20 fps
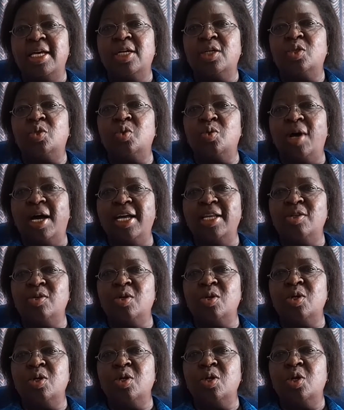to
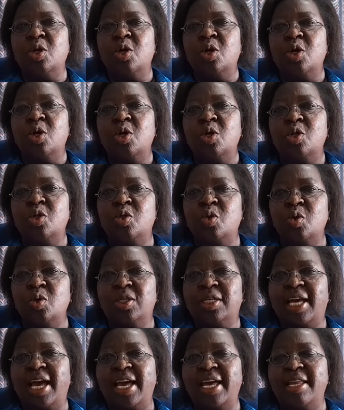handle those
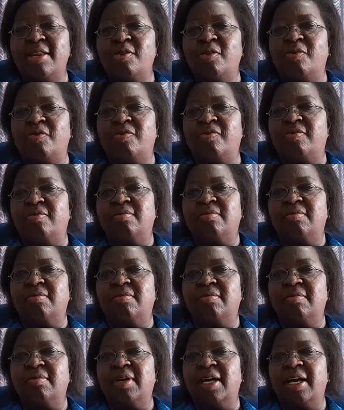kind of
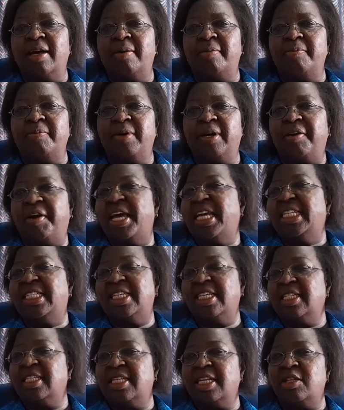
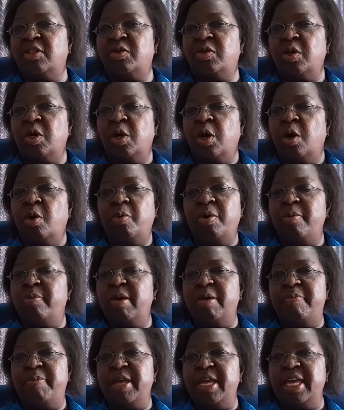crises that we may
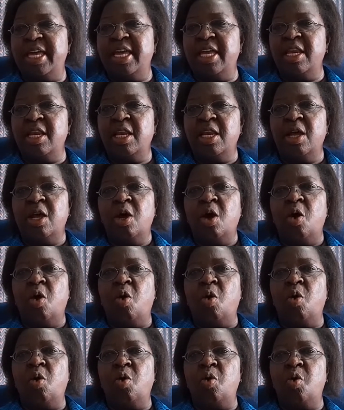be in,
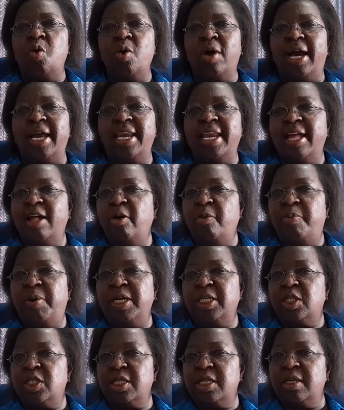or who can help
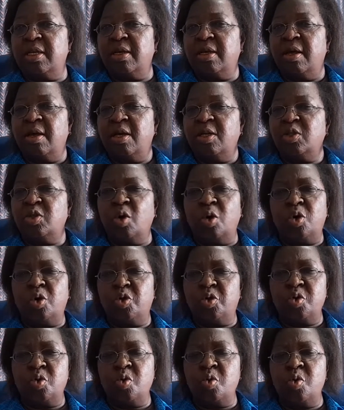us talk
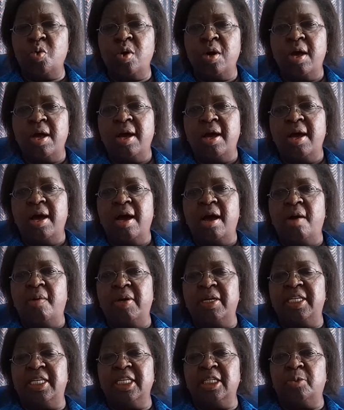through our
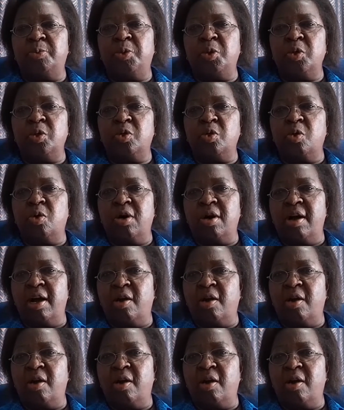dispute or our